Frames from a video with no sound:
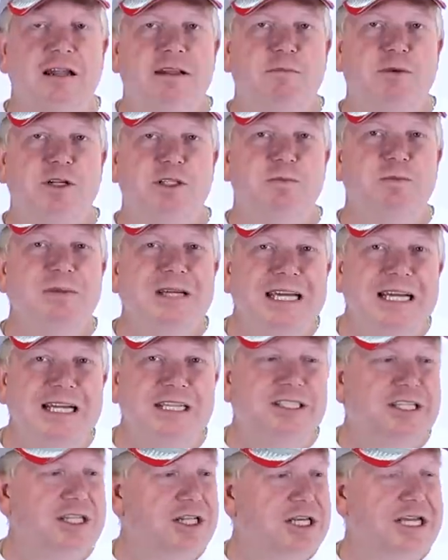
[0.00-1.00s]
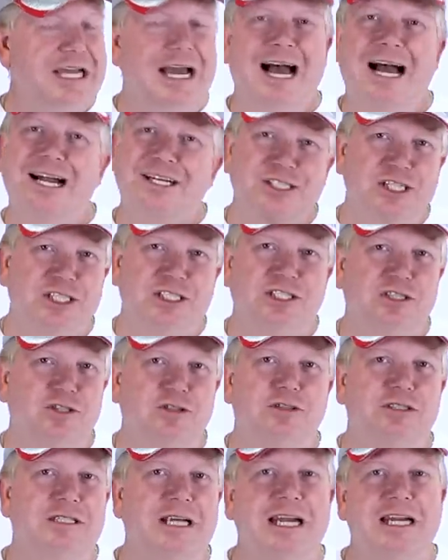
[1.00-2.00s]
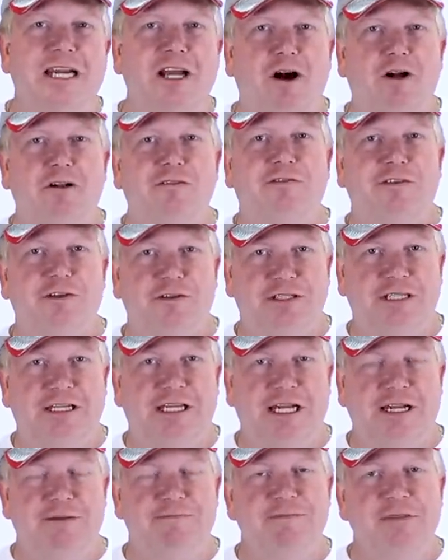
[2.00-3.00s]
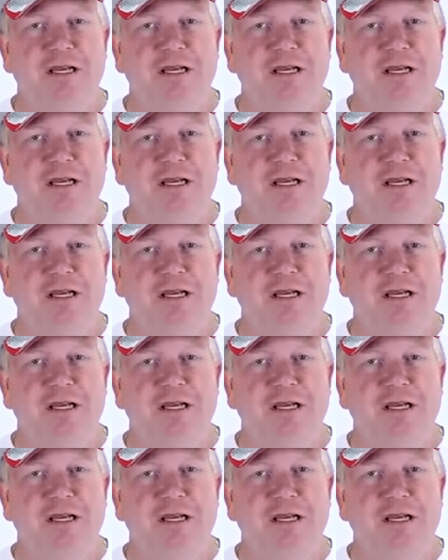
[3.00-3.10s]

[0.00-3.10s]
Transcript: which means that you can't just use any old filter kit.